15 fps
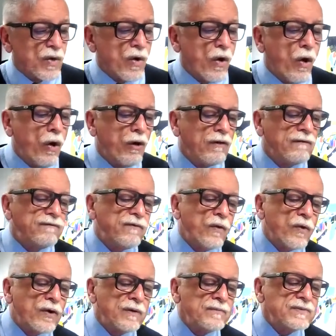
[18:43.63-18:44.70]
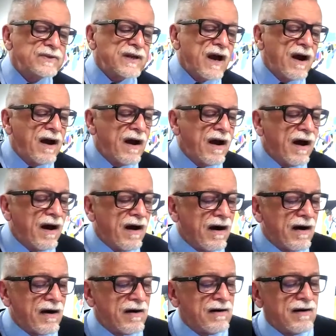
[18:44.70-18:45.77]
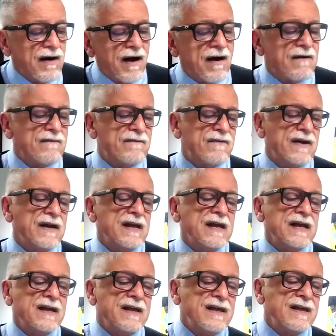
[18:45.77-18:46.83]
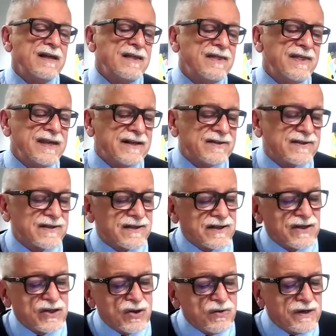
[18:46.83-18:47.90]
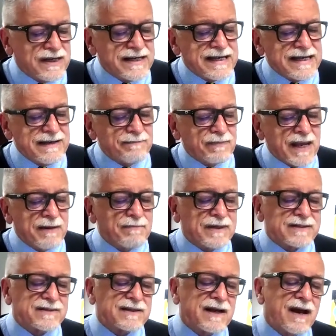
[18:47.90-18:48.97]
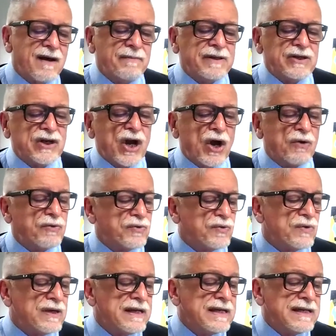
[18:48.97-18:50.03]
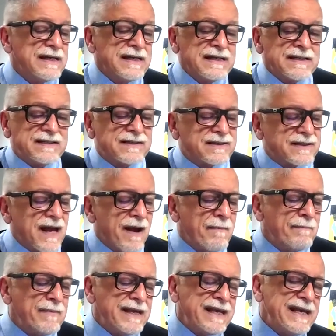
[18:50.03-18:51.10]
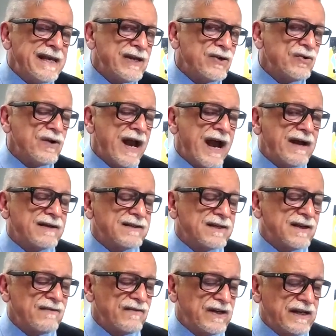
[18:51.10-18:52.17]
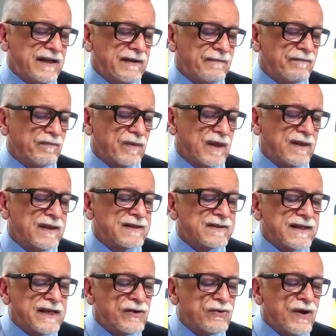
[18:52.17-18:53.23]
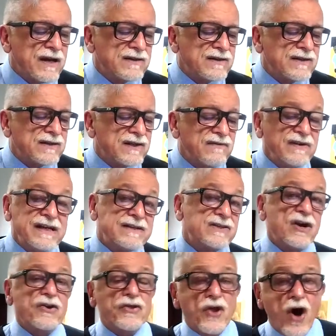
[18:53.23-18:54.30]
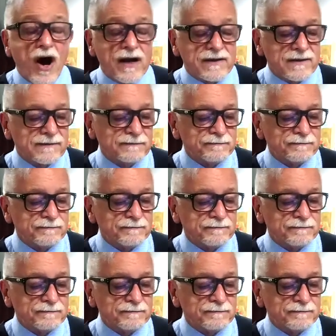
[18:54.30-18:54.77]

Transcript: All forms are of this unity and must come and go through some inner activity. This inner activity is our thought,